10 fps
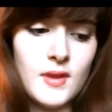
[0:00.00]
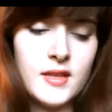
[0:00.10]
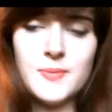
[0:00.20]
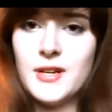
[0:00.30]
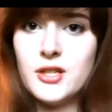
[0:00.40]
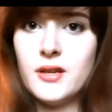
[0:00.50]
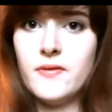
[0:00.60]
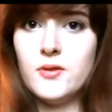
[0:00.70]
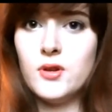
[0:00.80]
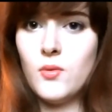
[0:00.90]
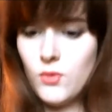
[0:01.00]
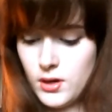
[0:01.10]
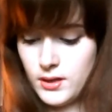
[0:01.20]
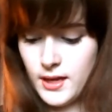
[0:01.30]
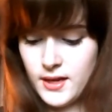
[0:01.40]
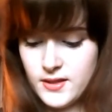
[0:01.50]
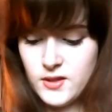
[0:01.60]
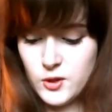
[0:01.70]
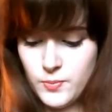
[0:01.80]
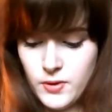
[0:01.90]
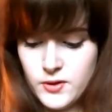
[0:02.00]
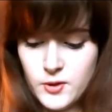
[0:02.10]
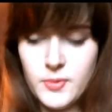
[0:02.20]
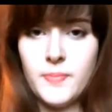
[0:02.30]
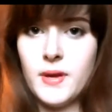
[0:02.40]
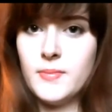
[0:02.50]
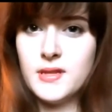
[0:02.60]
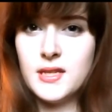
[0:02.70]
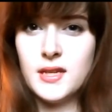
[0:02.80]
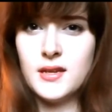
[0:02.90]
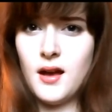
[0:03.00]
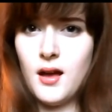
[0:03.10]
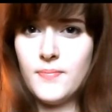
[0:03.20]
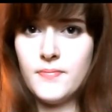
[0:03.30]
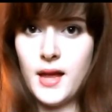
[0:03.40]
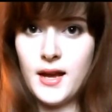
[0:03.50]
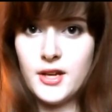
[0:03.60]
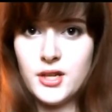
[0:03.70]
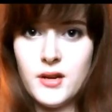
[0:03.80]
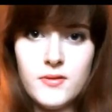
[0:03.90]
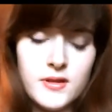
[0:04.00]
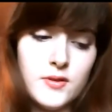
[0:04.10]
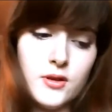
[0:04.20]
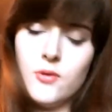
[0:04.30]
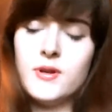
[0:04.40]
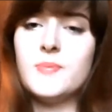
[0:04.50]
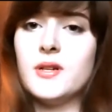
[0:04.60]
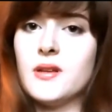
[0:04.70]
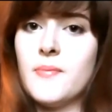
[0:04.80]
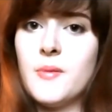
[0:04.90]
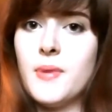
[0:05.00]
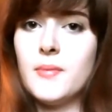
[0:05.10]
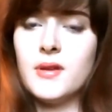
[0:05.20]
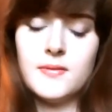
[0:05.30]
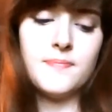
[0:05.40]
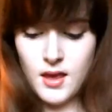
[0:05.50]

especially if you don't want like a super pigmented black eyeshadow, because you can always build up the pigment.